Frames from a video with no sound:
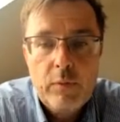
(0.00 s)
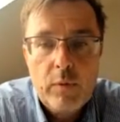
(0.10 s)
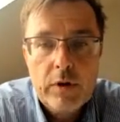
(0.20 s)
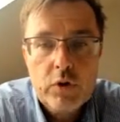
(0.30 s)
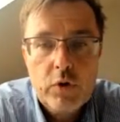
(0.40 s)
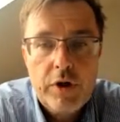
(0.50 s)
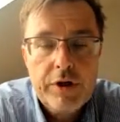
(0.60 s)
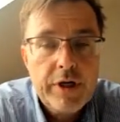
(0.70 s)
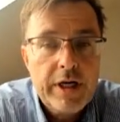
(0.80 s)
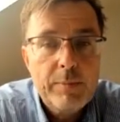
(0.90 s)
want to
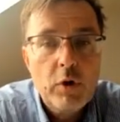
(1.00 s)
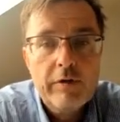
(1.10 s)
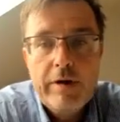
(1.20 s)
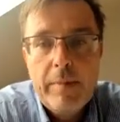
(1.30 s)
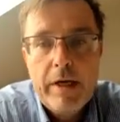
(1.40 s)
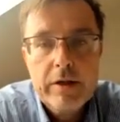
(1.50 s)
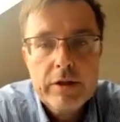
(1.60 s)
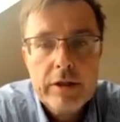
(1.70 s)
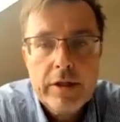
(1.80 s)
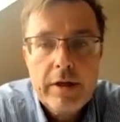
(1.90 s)
hear any more
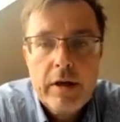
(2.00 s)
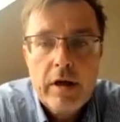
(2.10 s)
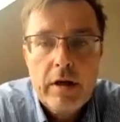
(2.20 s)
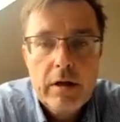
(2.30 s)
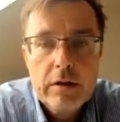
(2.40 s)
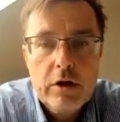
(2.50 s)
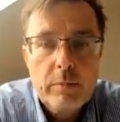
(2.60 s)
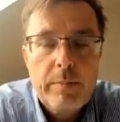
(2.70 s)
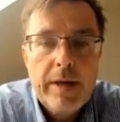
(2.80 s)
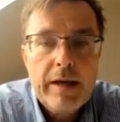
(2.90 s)
webinars,
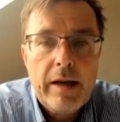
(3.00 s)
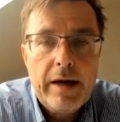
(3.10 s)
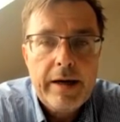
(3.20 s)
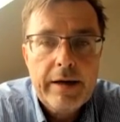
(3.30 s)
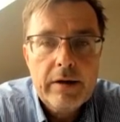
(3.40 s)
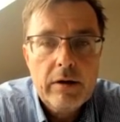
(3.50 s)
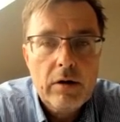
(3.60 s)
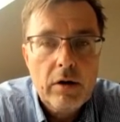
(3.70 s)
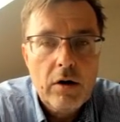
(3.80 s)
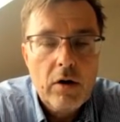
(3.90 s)
drop me a line
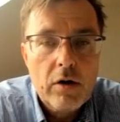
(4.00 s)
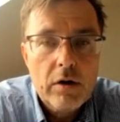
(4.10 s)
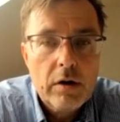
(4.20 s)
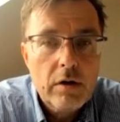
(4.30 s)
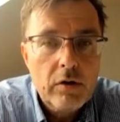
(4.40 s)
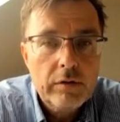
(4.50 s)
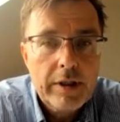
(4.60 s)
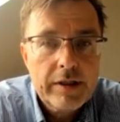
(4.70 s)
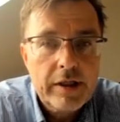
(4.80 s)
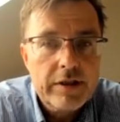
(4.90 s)
or
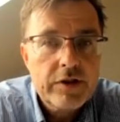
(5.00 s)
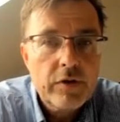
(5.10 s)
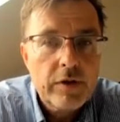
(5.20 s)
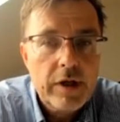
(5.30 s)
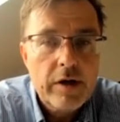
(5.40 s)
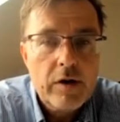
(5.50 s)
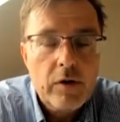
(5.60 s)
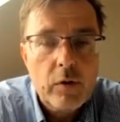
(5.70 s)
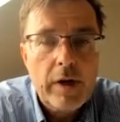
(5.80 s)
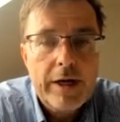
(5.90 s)
contact us on
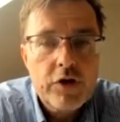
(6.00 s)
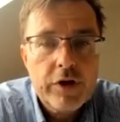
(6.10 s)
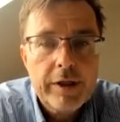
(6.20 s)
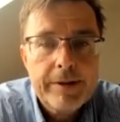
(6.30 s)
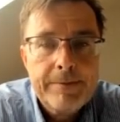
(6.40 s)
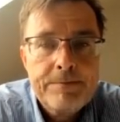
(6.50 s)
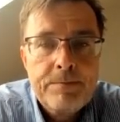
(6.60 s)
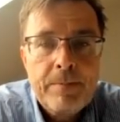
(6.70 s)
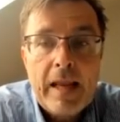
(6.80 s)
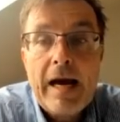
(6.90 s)
our online chat.
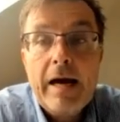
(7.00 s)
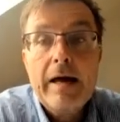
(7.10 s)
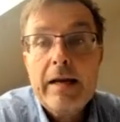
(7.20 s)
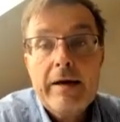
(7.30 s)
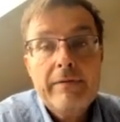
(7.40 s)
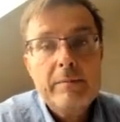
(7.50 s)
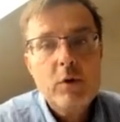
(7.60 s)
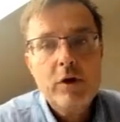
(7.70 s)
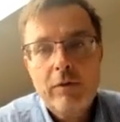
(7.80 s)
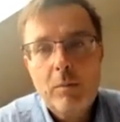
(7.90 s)
And have a
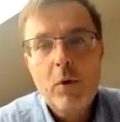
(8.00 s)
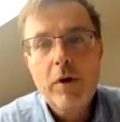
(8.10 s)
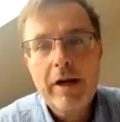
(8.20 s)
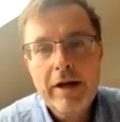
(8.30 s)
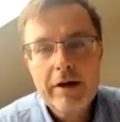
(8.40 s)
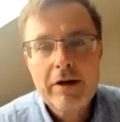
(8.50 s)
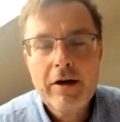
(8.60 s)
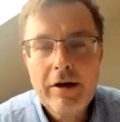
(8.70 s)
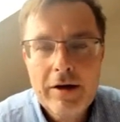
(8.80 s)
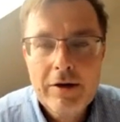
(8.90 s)
beautiful morning
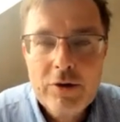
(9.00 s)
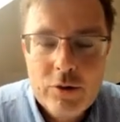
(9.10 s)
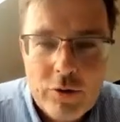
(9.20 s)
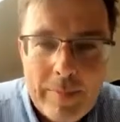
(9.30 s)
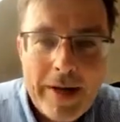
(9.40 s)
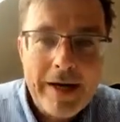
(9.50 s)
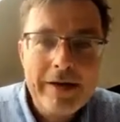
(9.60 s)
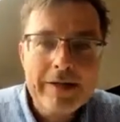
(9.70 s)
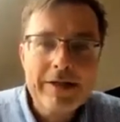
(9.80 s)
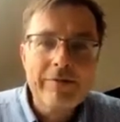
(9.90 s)
to
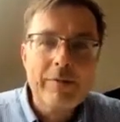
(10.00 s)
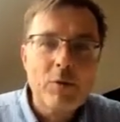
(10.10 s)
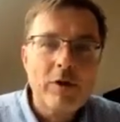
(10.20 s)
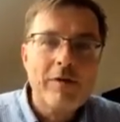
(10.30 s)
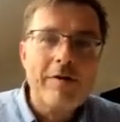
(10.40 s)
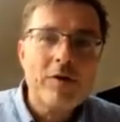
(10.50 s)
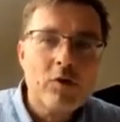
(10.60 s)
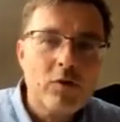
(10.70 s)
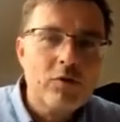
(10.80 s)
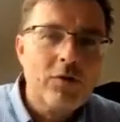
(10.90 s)
Americas, have a beautiful
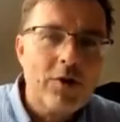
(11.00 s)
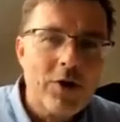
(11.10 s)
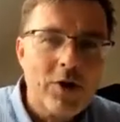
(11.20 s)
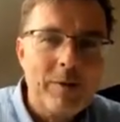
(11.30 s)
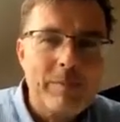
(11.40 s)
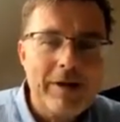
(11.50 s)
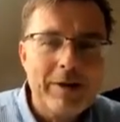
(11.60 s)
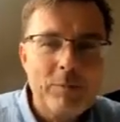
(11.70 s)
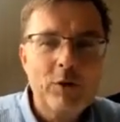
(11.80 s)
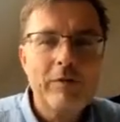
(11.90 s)
afternoon for Europe,
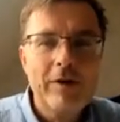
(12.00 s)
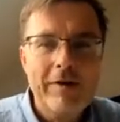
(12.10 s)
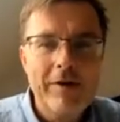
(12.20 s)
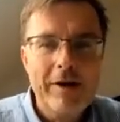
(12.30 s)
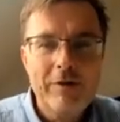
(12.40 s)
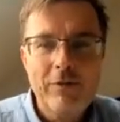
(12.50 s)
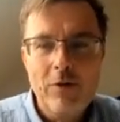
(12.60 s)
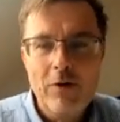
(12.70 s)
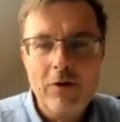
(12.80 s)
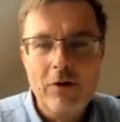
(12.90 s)
and beautiful evening
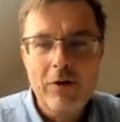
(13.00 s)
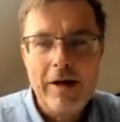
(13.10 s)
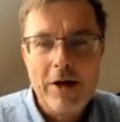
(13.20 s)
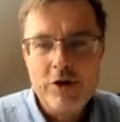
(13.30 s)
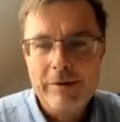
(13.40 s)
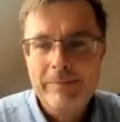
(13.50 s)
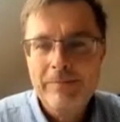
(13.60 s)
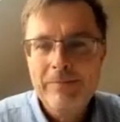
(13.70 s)
for Asia